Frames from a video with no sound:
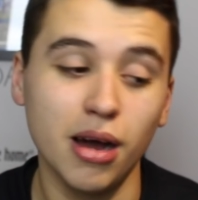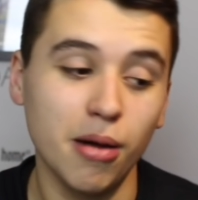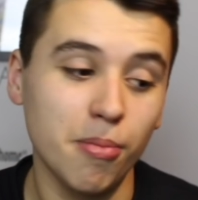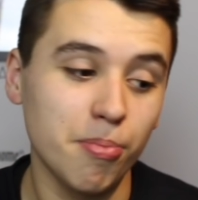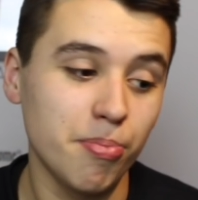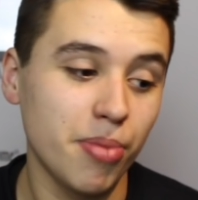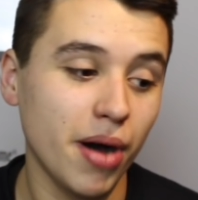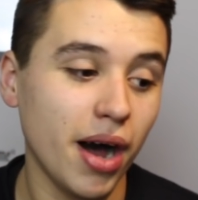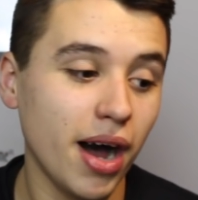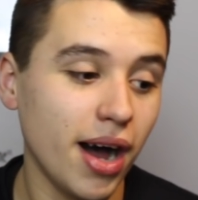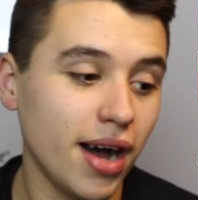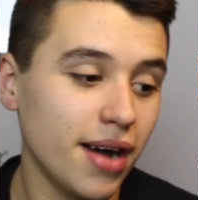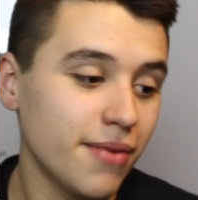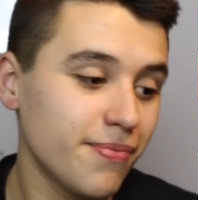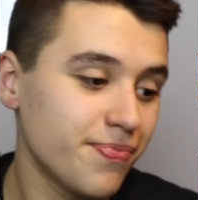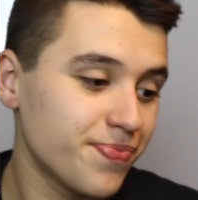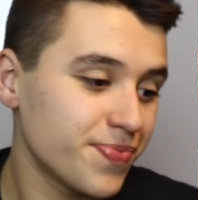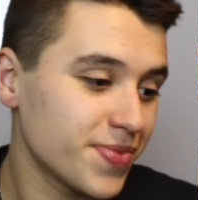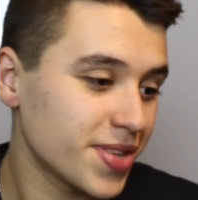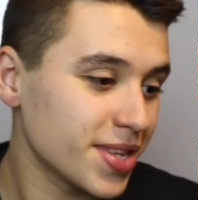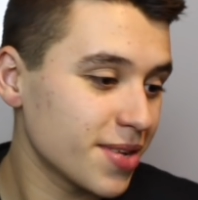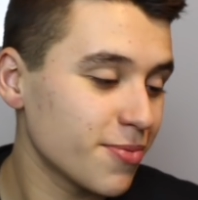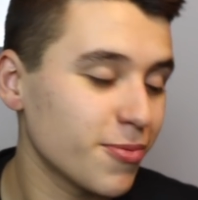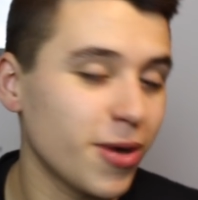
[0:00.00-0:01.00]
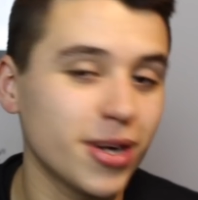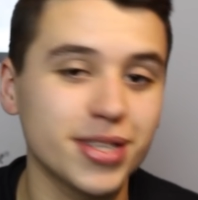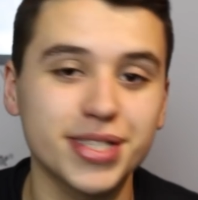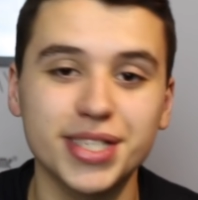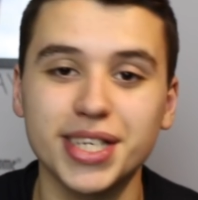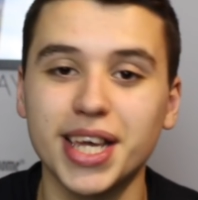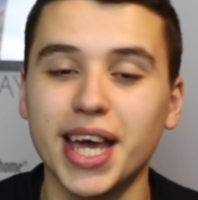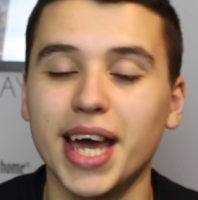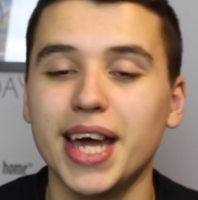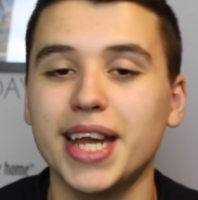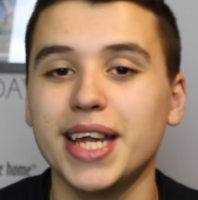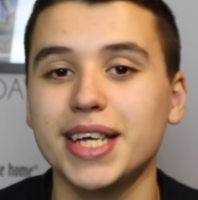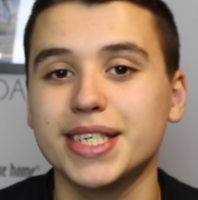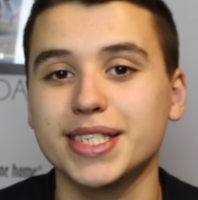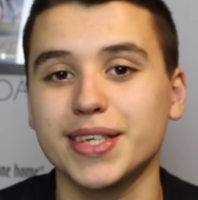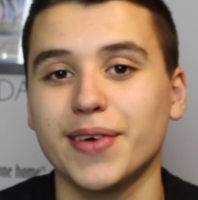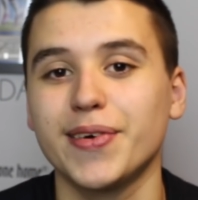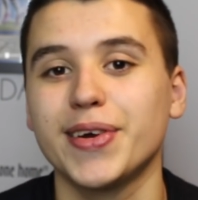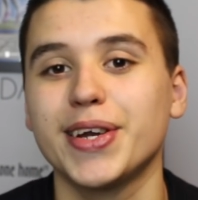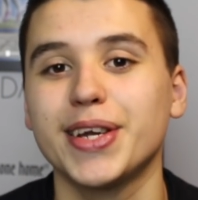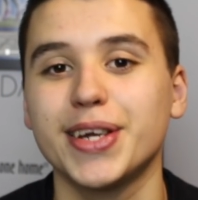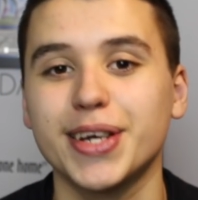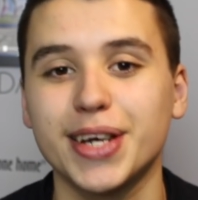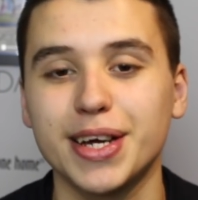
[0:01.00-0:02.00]
But once again, it's
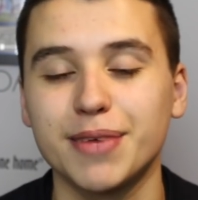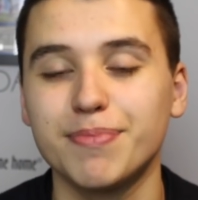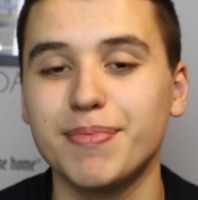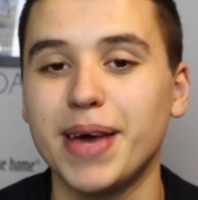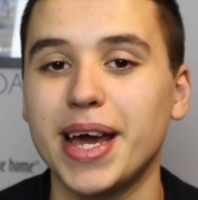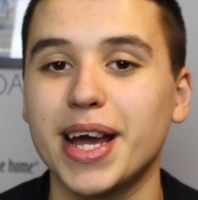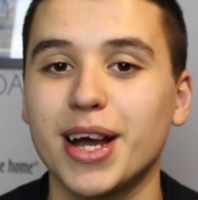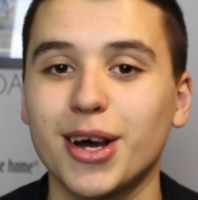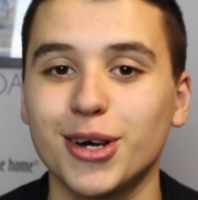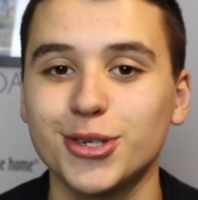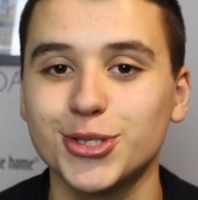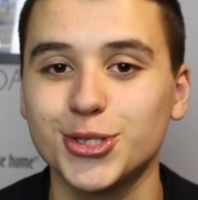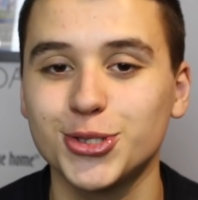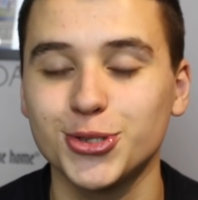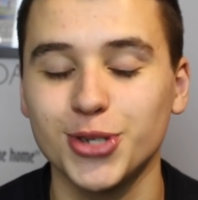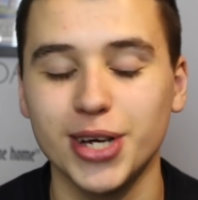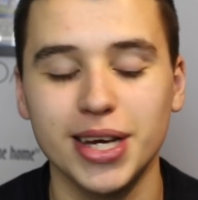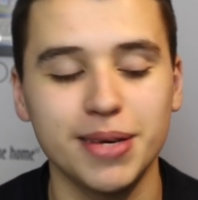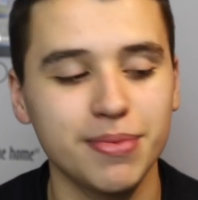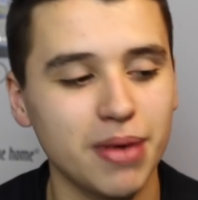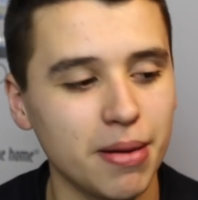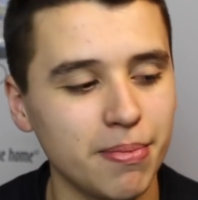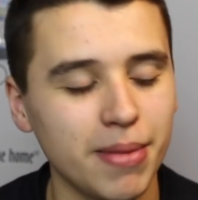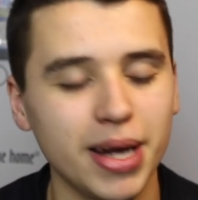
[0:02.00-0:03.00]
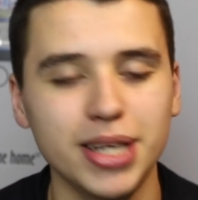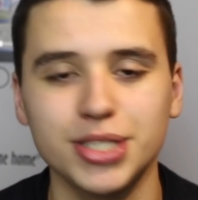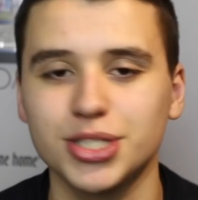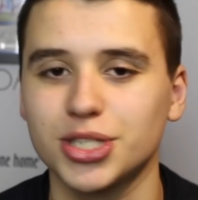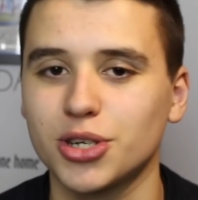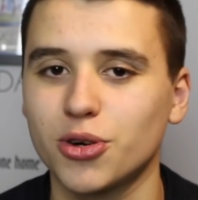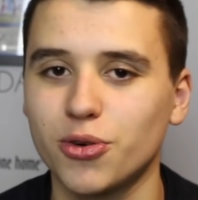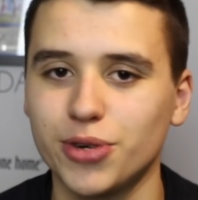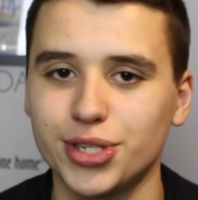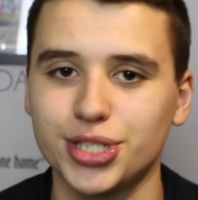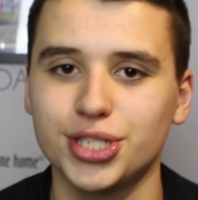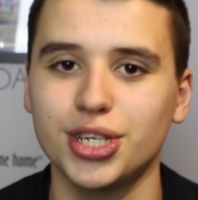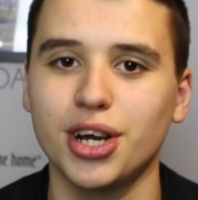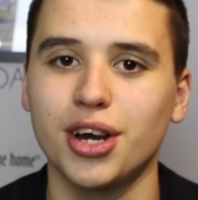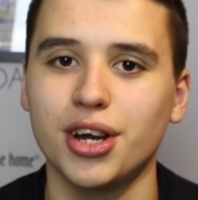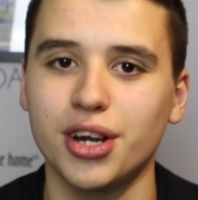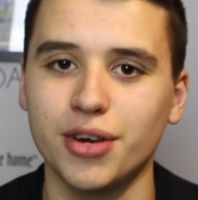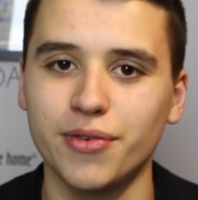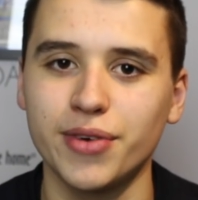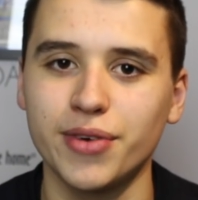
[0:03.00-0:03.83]
something that can make us dream. Imagine Cristiano